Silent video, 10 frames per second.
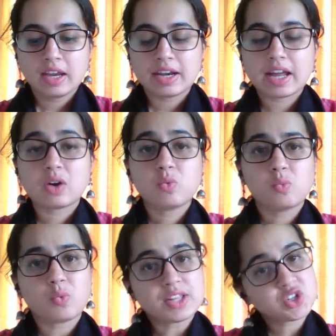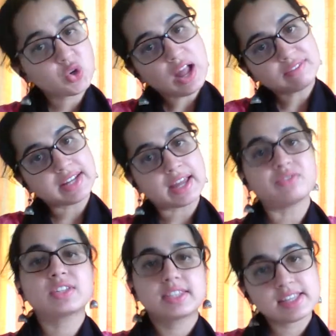Now once you have
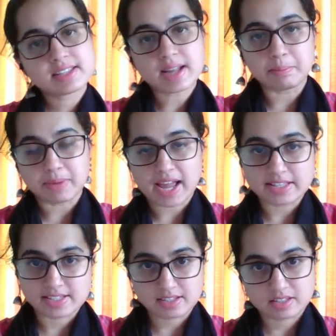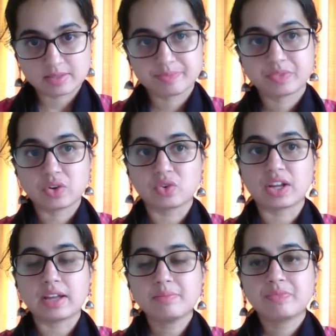done with these compliances,
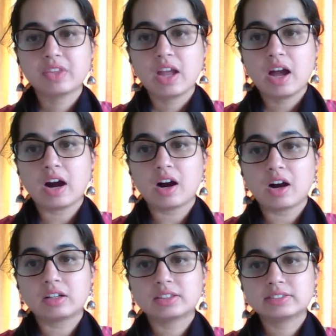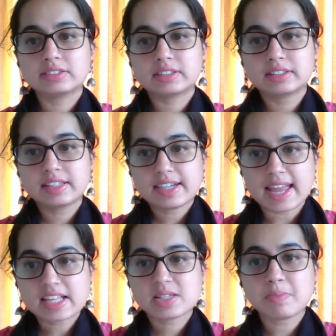okay, the
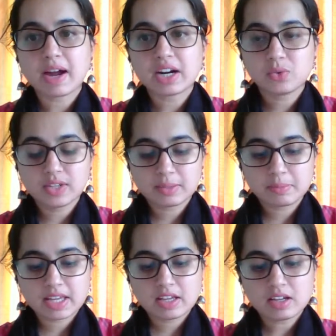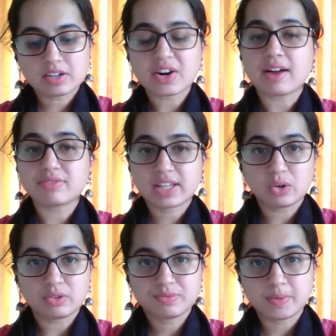next part will be drafting
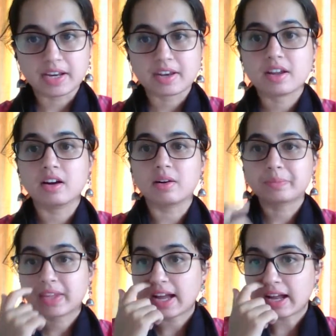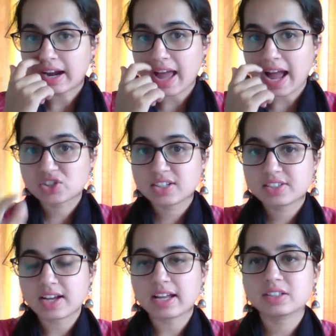of plea. And
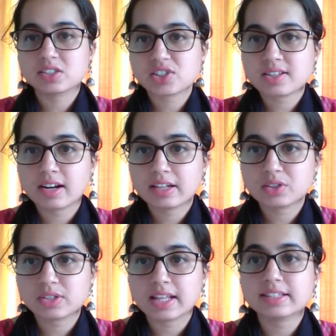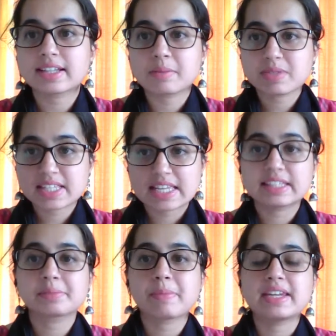actually I'll just like to tell that I'm seeing
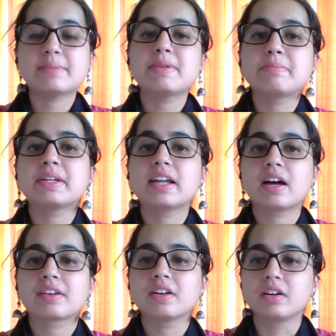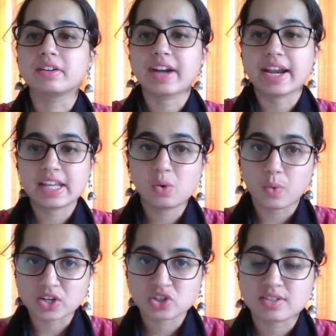that many people are writing
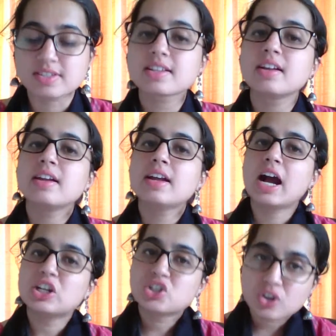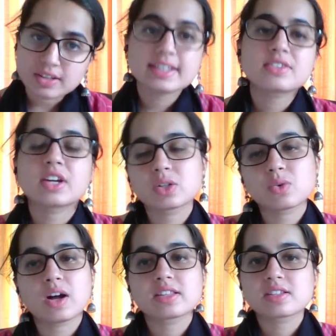questions. I'll surely try to
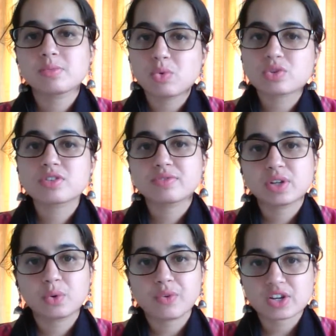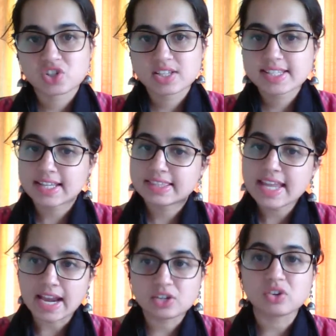answer most of your questions at
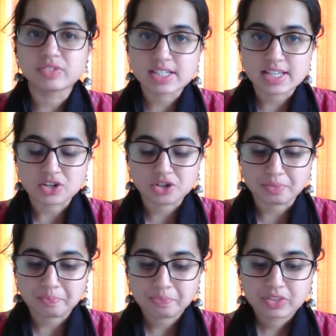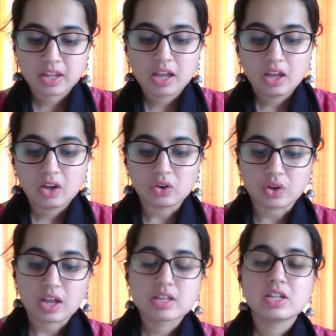the end of the session.
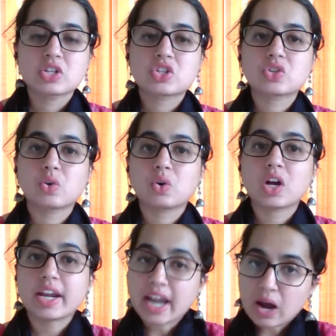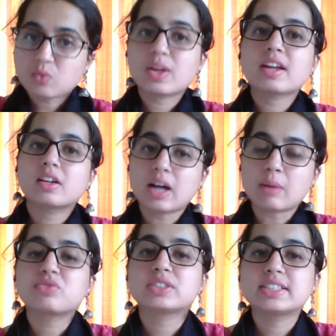Okay, so now we
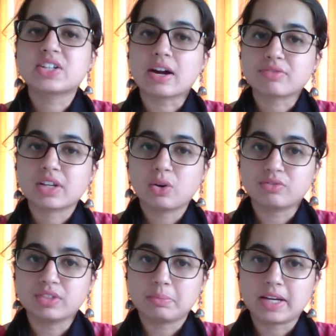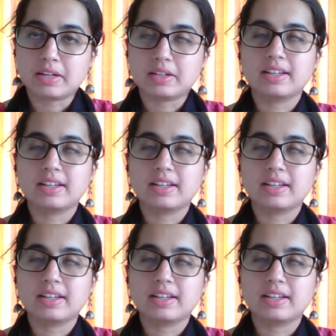come for the drafting of the plaint.